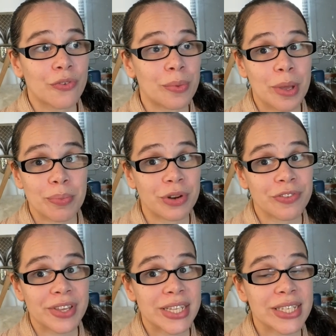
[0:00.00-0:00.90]
For my
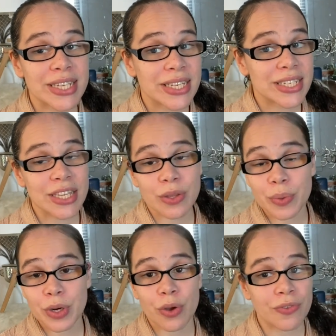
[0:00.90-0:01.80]
previous DNC, there
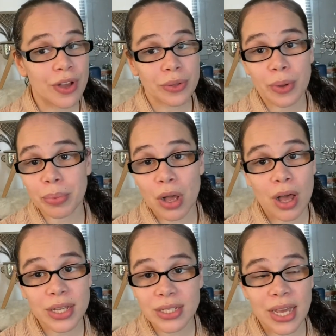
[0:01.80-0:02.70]
were no follow-up
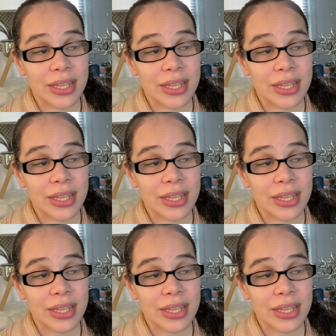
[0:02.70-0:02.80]
calls.